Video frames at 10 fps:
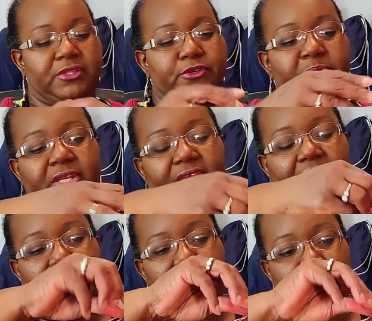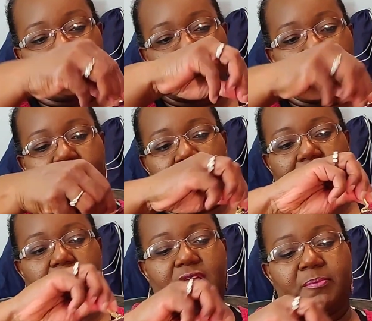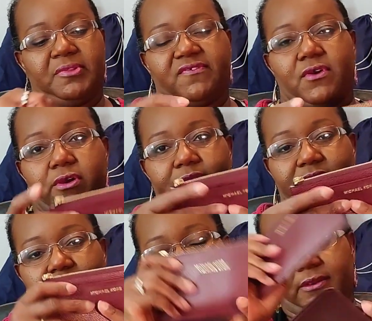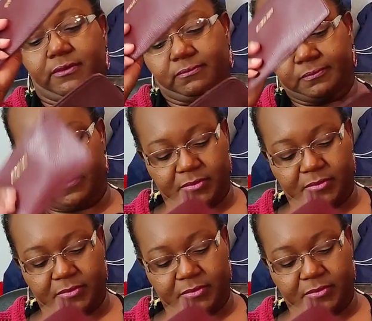little bit of cash and a couple of cards in there.